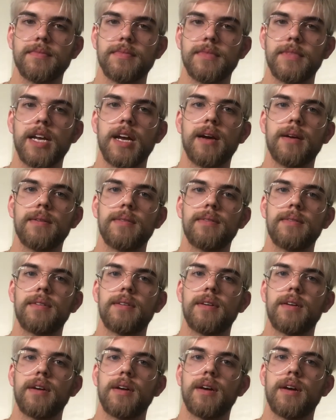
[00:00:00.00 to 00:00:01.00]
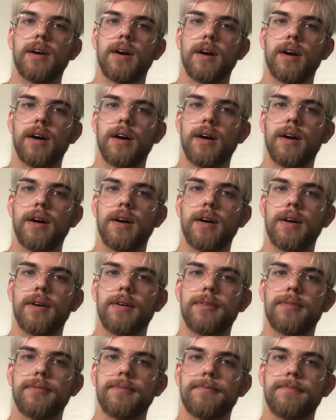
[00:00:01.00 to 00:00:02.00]
yeah, I'll
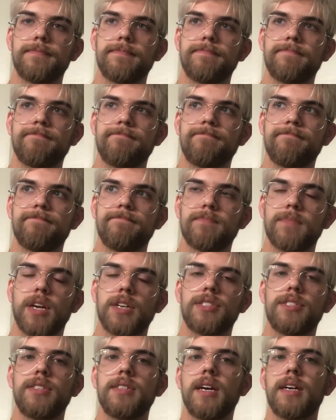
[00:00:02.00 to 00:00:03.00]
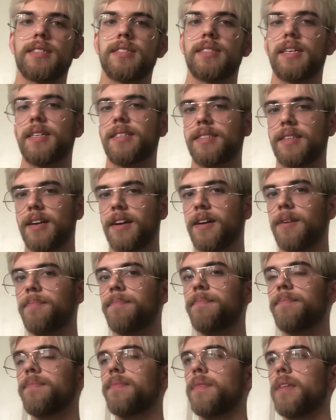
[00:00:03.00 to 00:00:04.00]
see you guys next time.
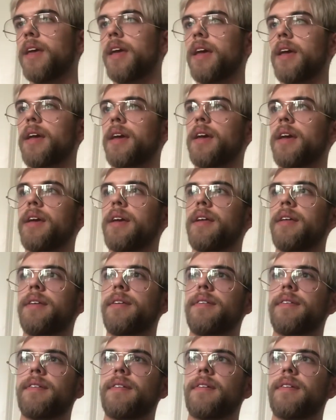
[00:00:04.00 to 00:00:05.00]
And